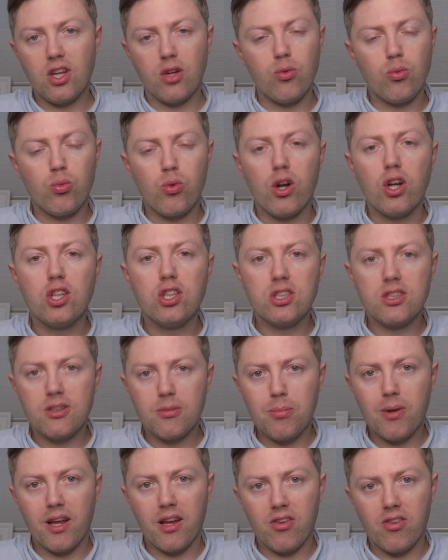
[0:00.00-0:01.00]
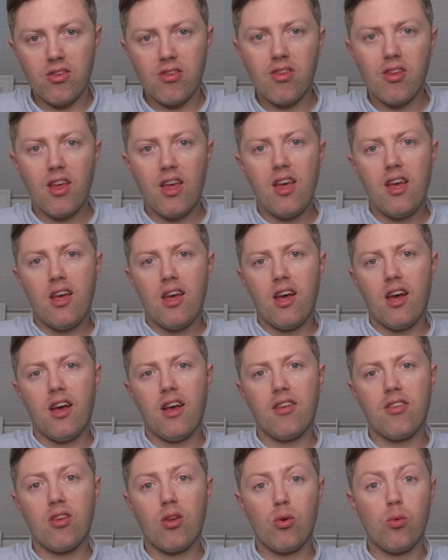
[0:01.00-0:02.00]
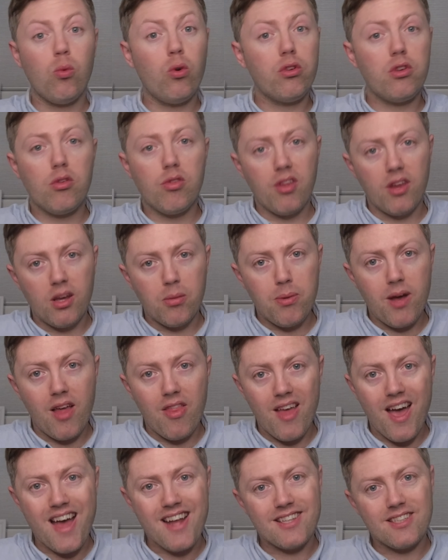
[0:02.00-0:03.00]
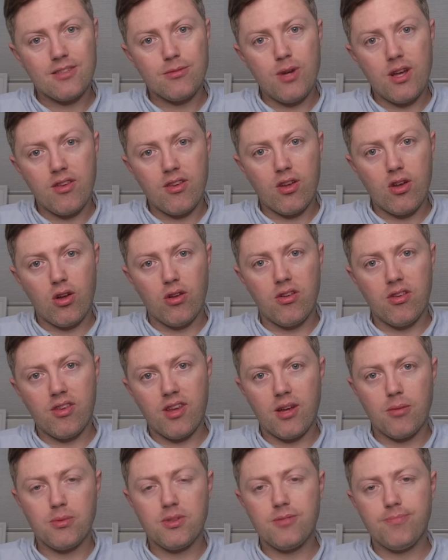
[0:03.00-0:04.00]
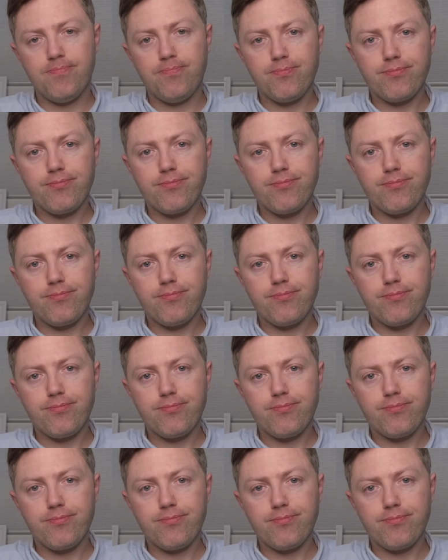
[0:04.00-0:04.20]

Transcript: rush places. So what do you think about that as a concept?